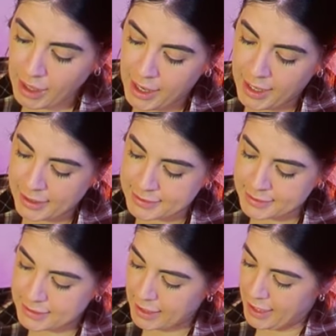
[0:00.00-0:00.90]

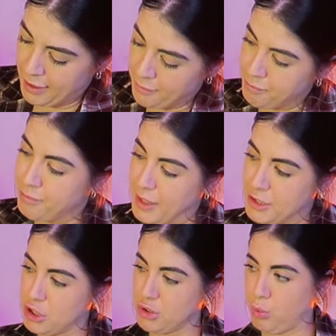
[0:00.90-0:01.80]
and um,
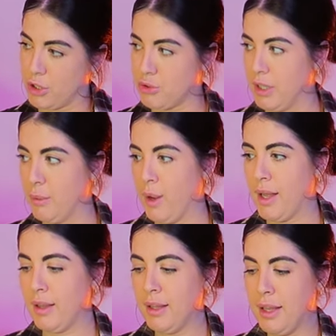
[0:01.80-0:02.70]
it just works really
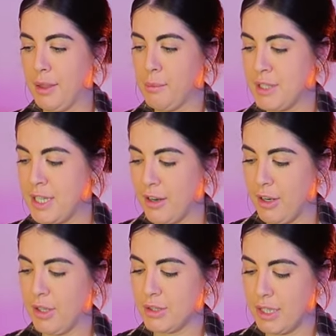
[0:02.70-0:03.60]
well and the
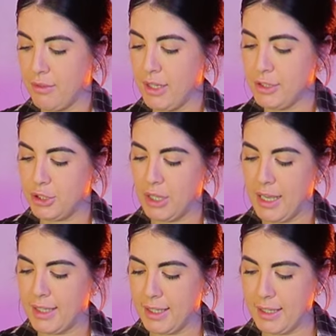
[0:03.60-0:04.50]
materials I really do
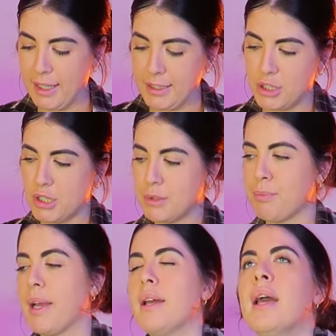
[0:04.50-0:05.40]
like it it does
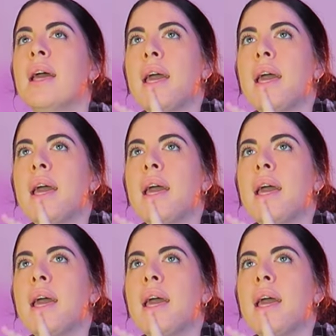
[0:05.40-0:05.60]
might